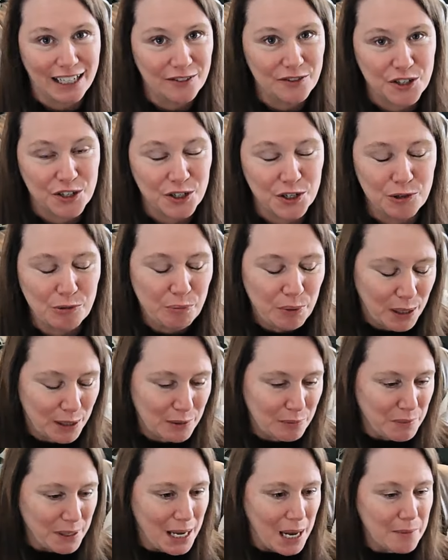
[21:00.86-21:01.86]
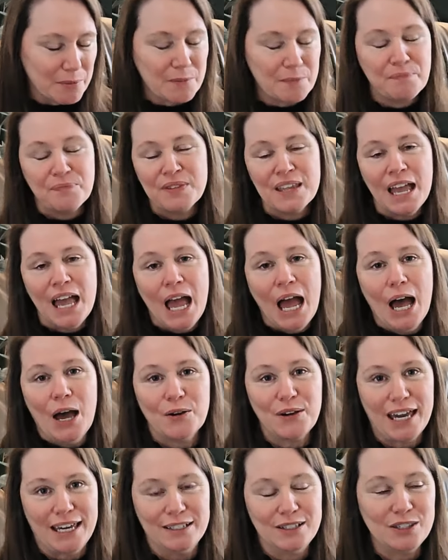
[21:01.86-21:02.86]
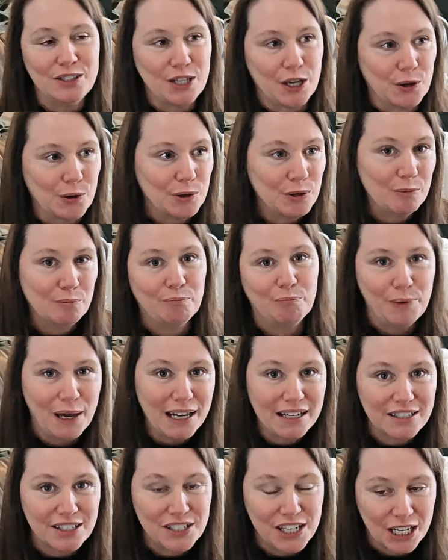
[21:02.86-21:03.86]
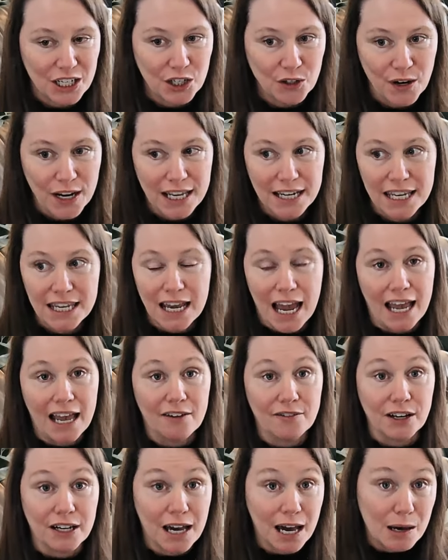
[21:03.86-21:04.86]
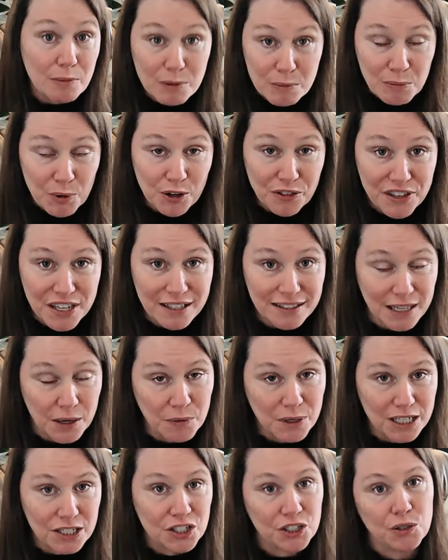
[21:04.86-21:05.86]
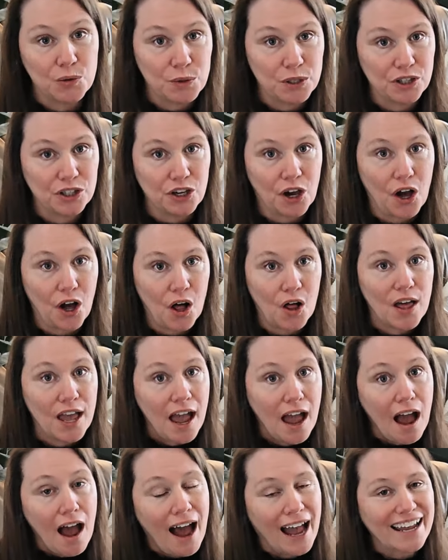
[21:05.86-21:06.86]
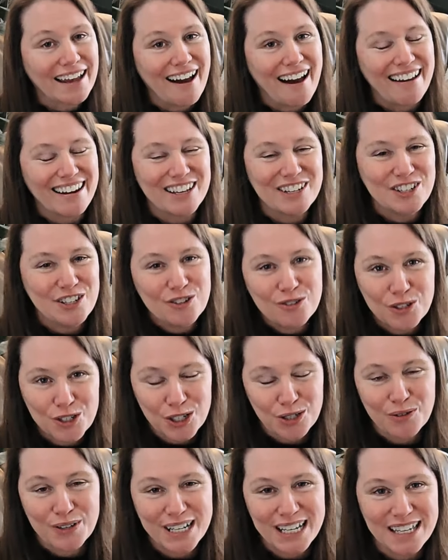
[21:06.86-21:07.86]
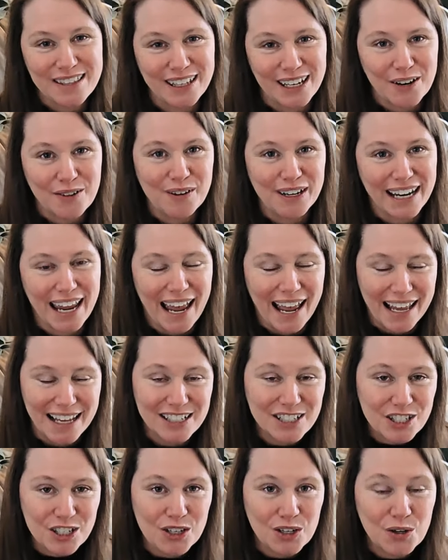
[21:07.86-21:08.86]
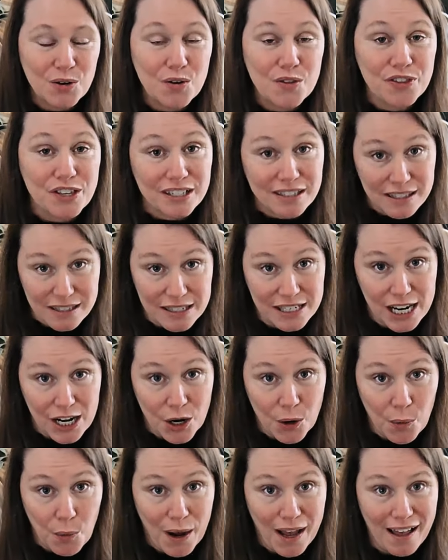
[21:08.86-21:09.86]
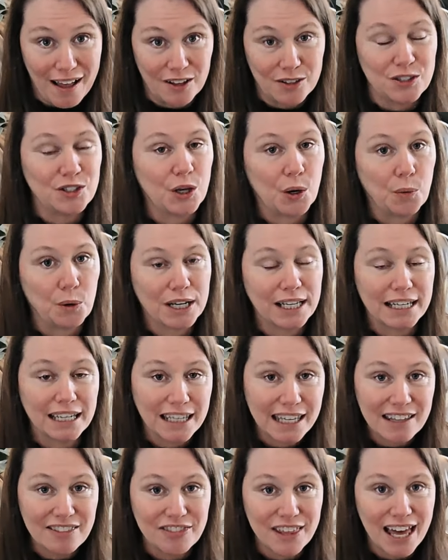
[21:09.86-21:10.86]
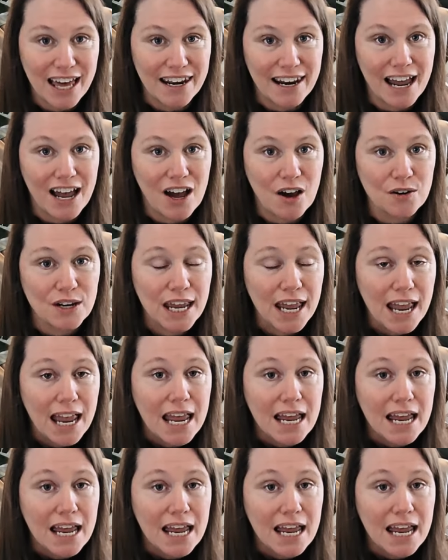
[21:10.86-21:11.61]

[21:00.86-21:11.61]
afternoon pick-me-up. Okay, so back to decorating. I have a couple more things I want to do with y'all. I got a new tree that I want to add to the stairwell, so we're going to get that out,